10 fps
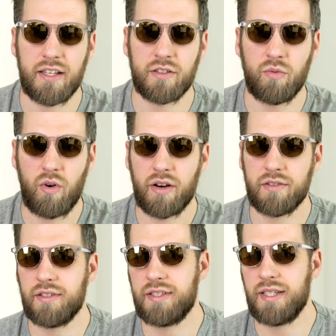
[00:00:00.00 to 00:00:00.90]
of test the
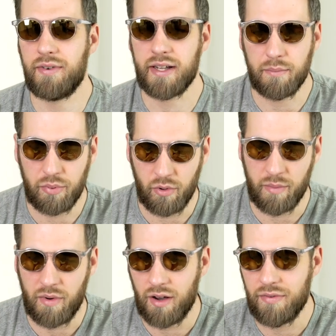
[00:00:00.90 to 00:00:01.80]
waters to see if I can
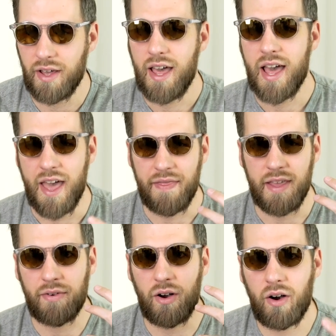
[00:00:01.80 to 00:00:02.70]
pull them off. And
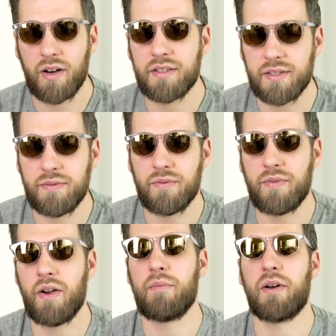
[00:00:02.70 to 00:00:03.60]
they've honestly
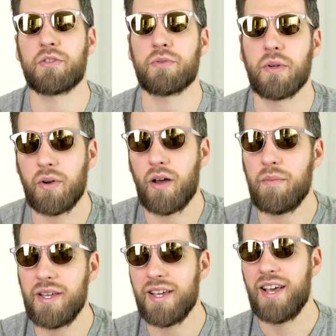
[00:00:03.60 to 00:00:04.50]
very much grown
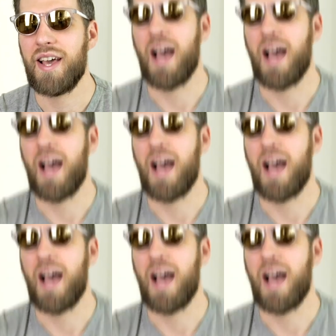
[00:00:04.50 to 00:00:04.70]
on me.